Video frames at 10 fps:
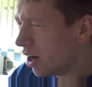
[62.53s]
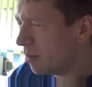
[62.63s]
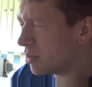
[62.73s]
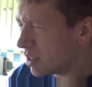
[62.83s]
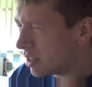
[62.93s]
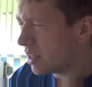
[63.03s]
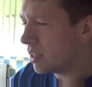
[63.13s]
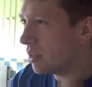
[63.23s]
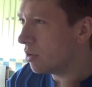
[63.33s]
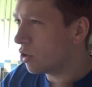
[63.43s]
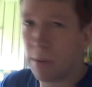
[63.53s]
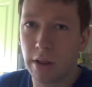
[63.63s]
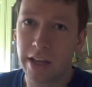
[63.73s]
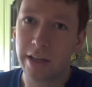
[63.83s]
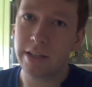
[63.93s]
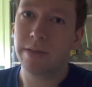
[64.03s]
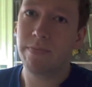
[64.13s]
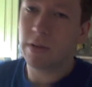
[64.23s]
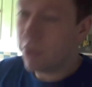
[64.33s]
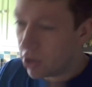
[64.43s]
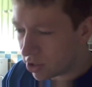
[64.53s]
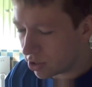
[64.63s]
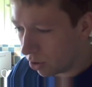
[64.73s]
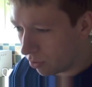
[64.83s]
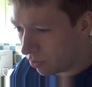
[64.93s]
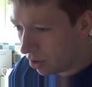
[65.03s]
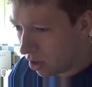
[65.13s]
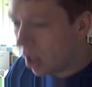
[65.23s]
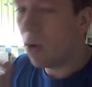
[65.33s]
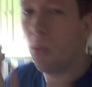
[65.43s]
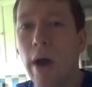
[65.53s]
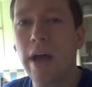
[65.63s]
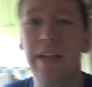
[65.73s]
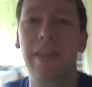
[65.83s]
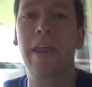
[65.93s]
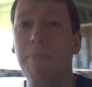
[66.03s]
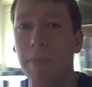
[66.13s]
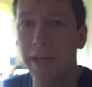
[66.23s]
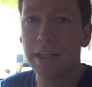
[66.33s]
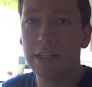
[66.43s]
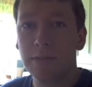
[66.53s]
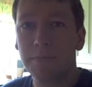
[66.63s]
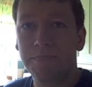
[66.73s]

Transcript: I'm just thinking a couple of things. First off, where did they meet?